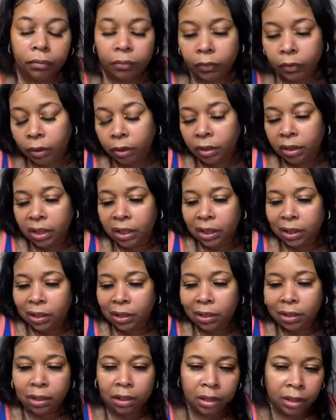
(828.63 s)

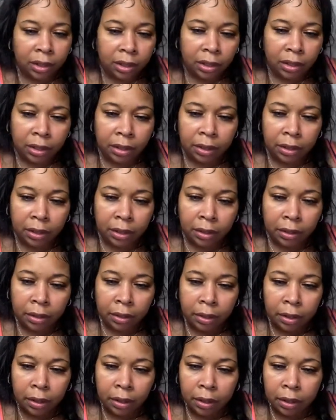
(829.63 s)
the,
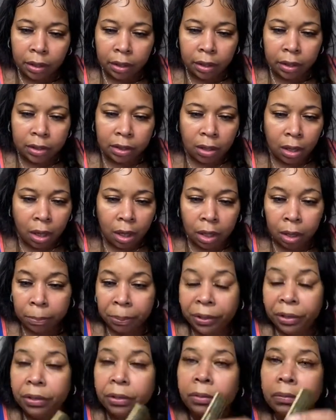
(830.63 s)
it's called
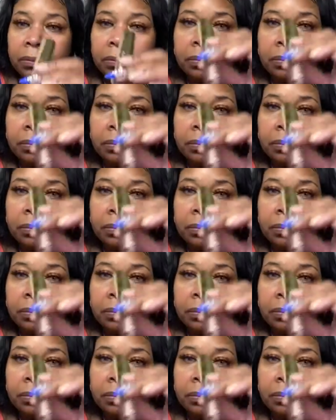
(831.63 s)
Appeal.